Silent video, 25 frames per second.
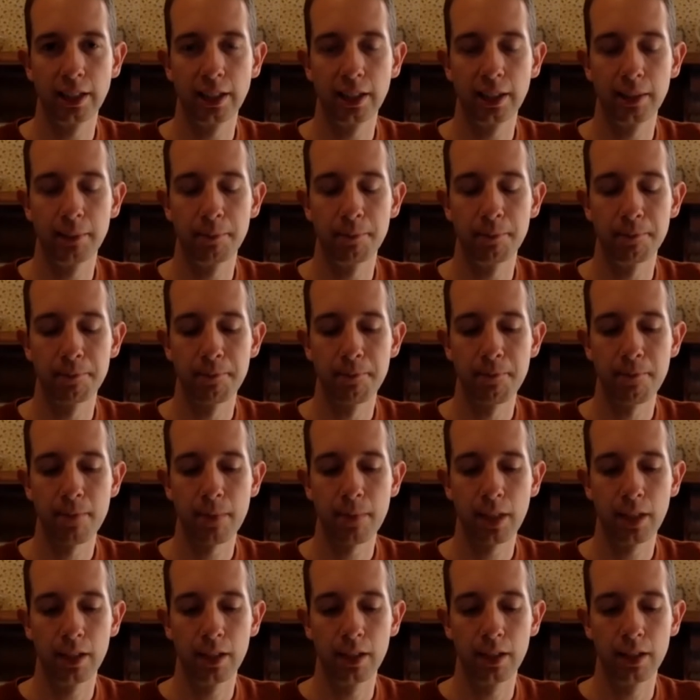
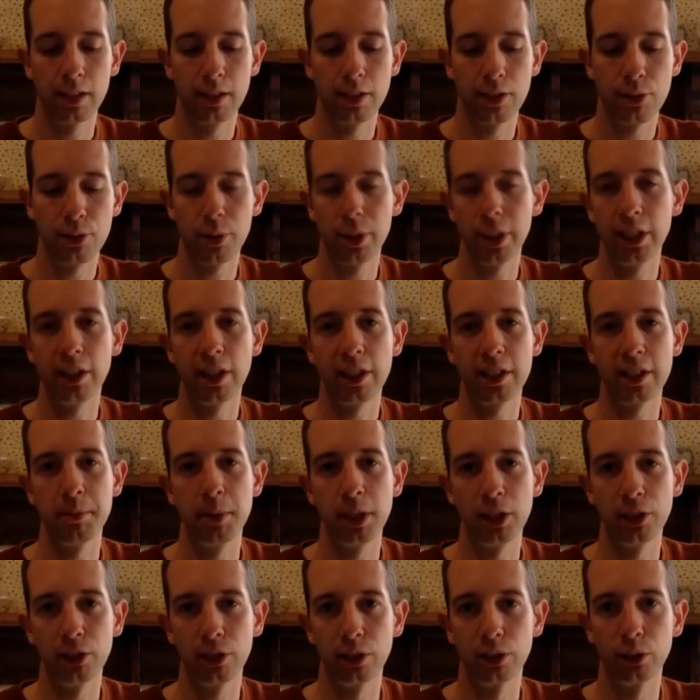3D
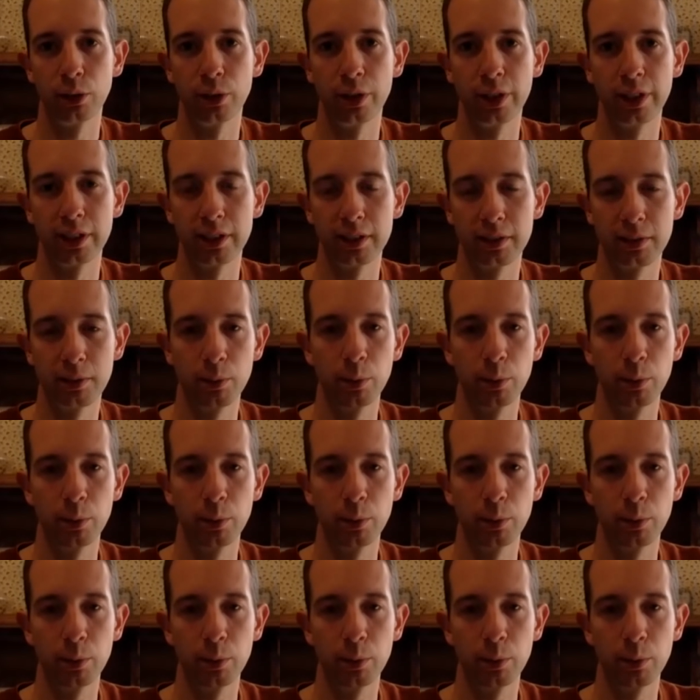isometric drawings,